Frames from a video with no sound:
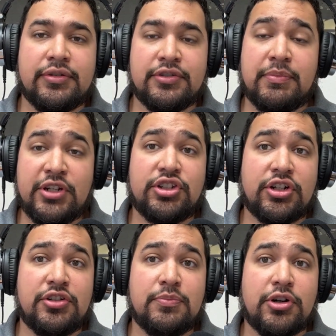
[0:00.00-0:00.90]
So be
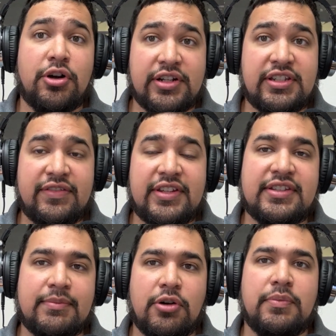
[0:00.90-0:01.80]
sure to book our activities
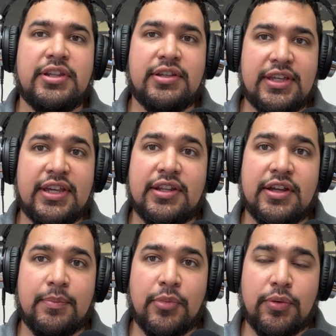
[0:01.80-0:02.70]
the moment you get
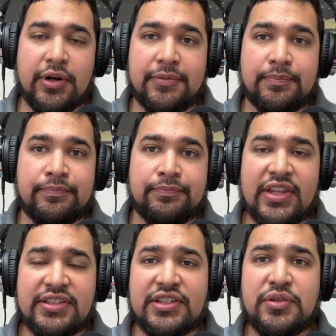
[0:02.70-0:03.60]
aboard.
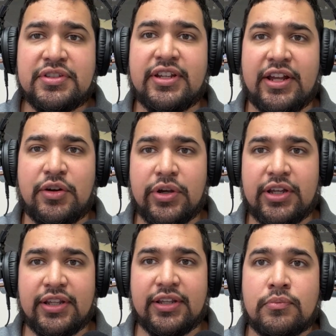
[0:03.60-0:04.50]
They do sell out
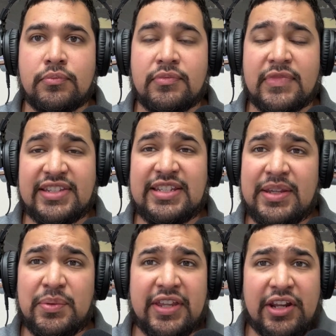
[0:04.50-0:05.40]
quickly. The same
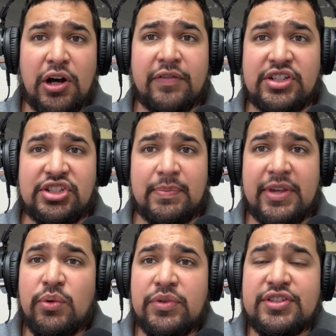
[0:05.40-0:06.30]
thing was getting off the ship.
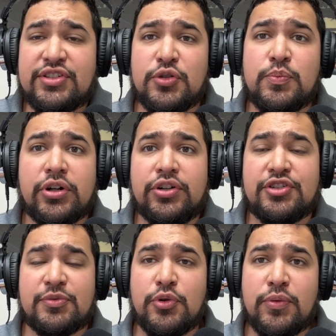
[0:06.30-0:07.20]
It was super
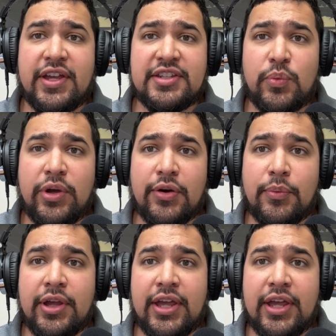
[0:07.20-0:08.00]
smooth as well.